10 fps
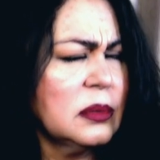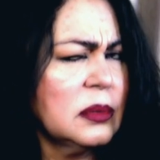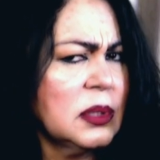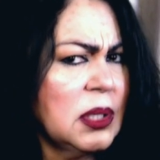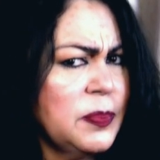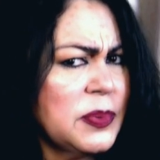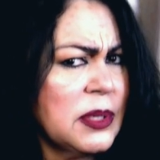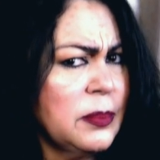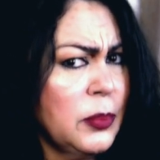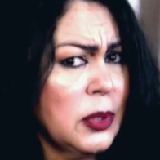Lips
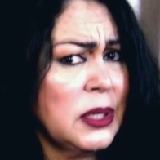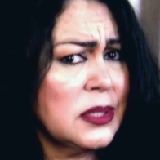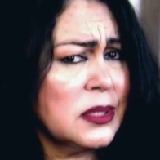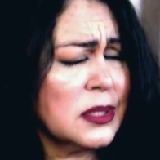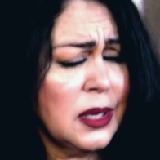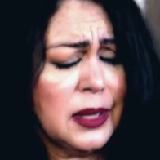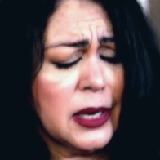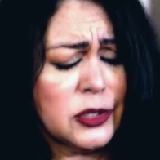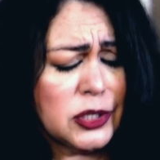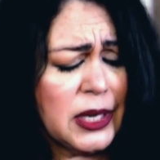and Boys
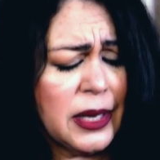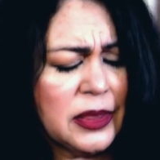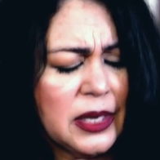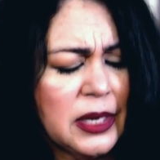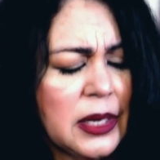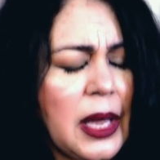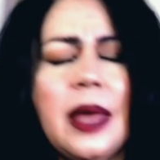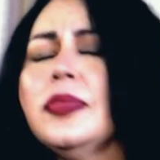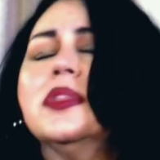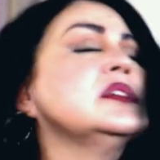collection, I think.
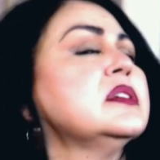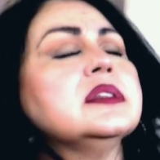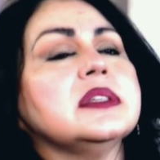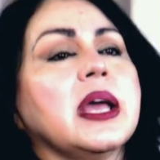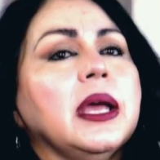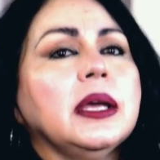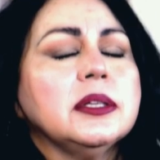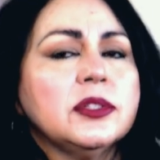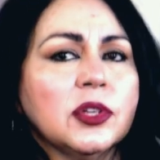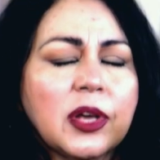And this is
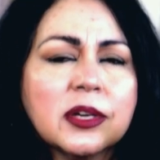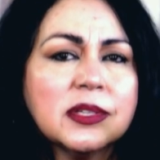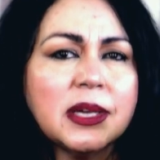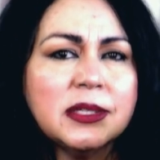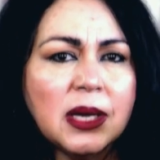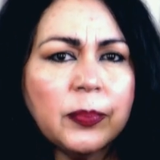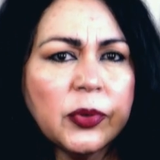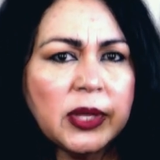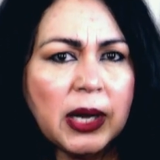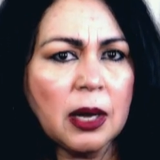a deluxe size
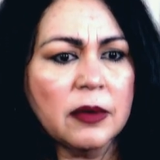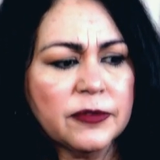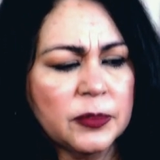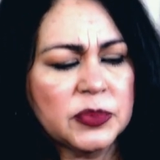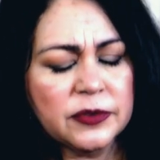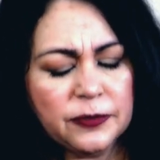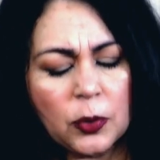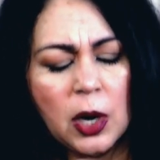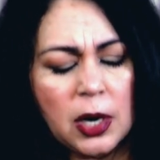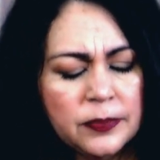sample that I got from
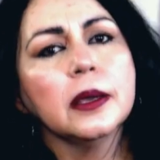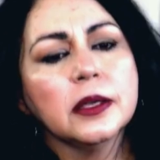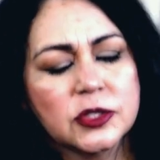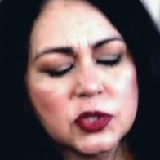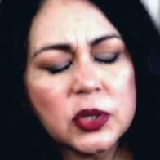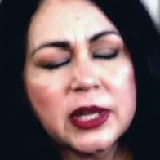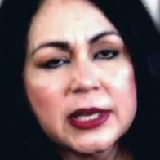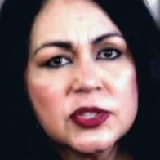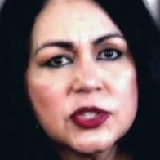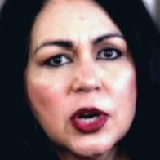Sephora. So
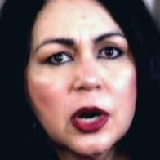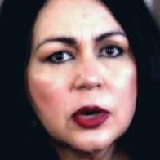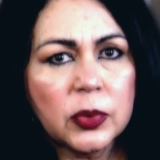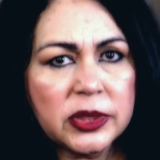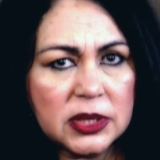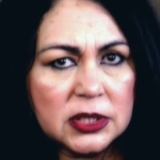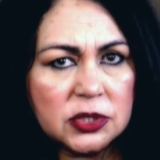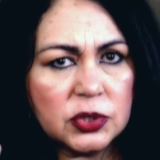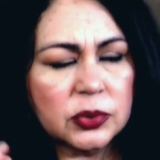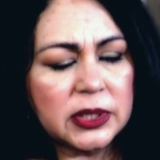let's start with the
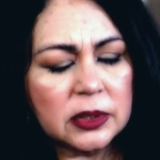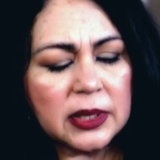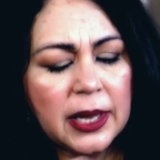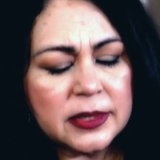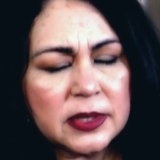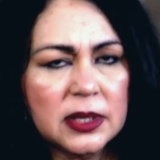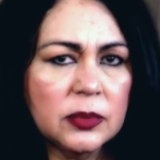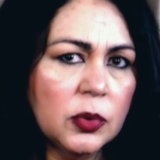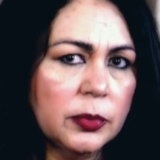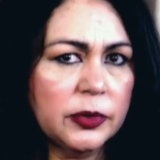two little guys and
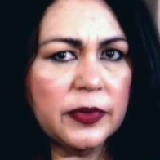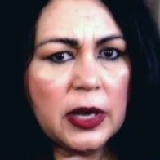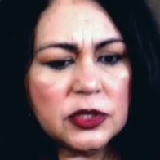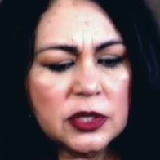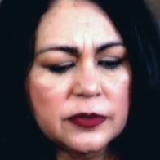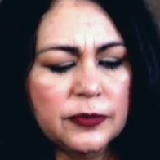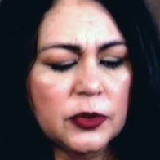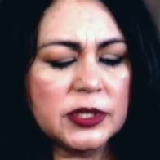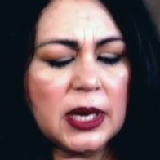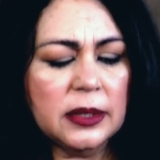then we'll move on to the
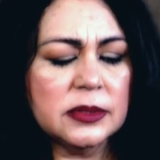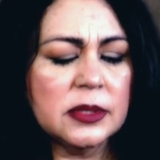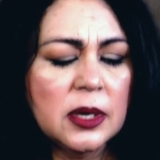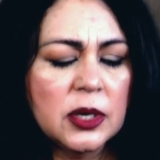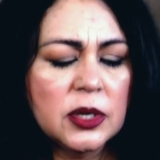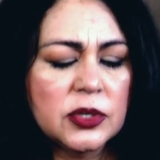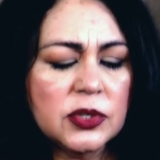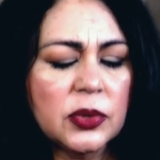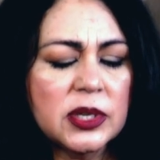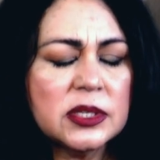full size.
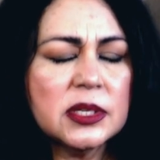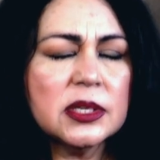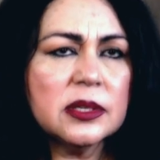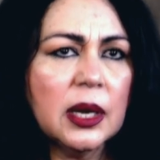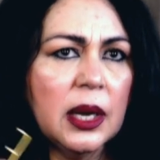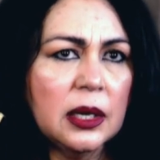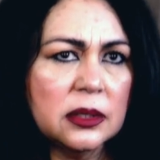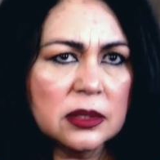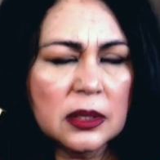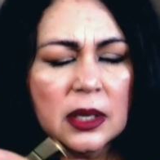So this is a
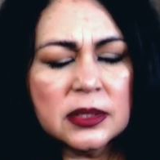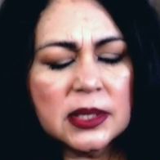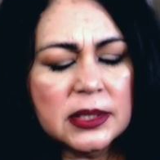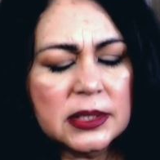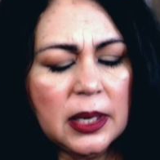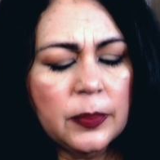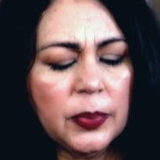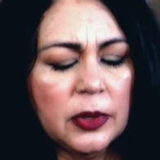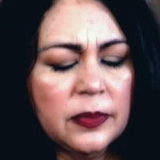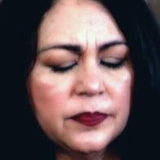deluxe size
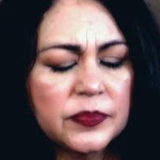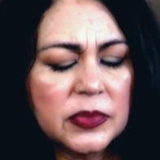sample.